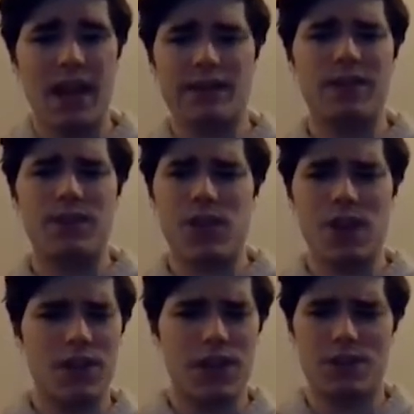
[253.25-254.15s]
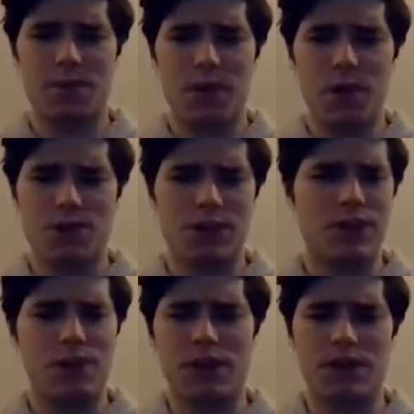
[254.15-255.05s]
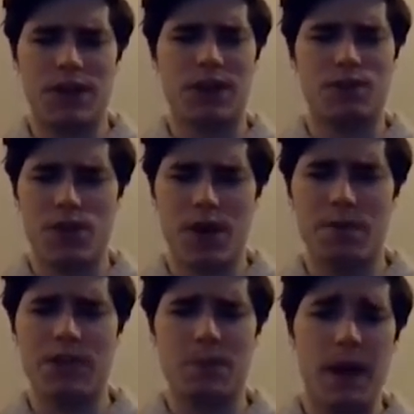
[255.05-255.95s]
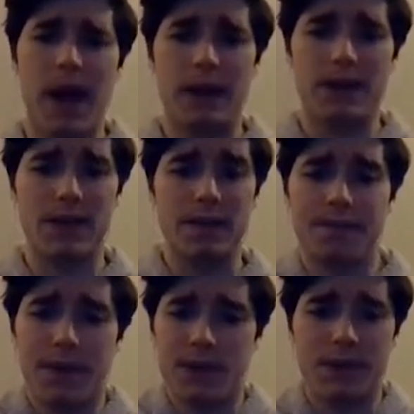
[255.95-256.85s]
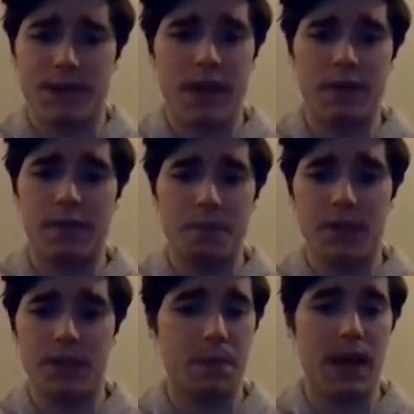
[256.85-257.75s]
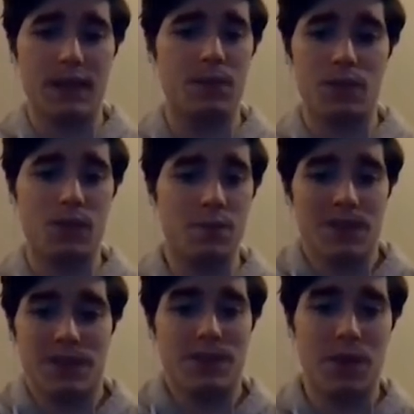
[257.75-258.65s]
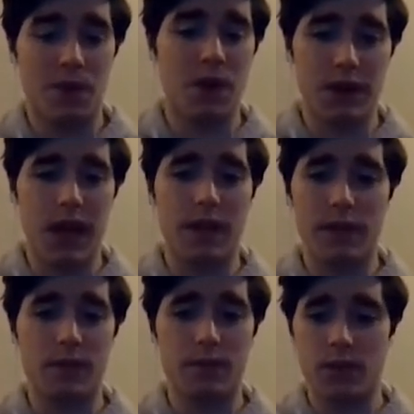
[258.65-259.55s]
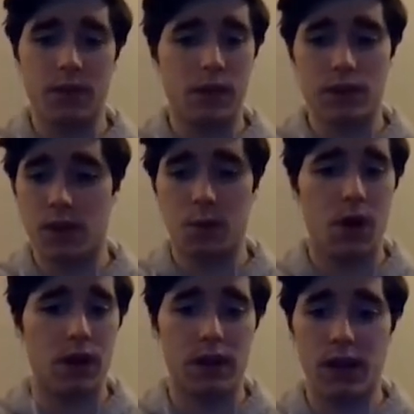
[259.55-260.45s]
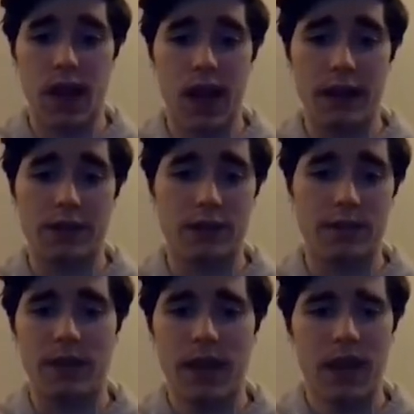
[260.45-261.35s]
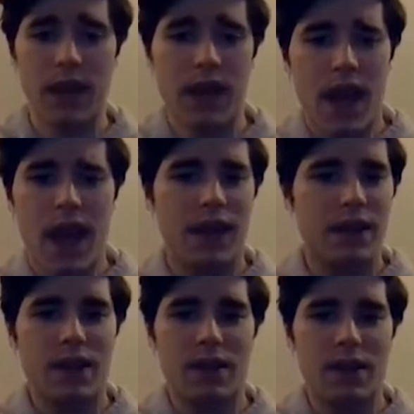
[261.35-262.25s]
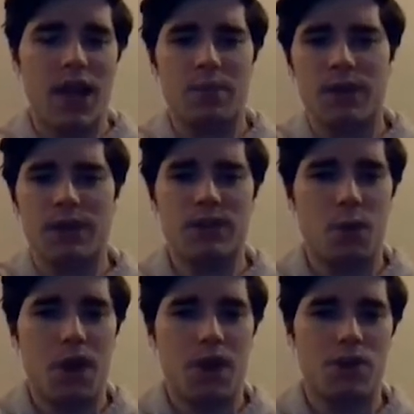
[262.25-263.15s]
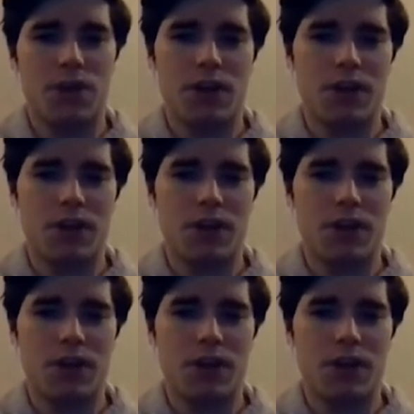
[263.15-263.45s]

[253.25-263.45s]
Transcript: instead of changing his approach, he still continued to try and miss bats. And instead of missing bats, he was just missing the zone altogether. So he just started walking guys. And it kind of brings to the question,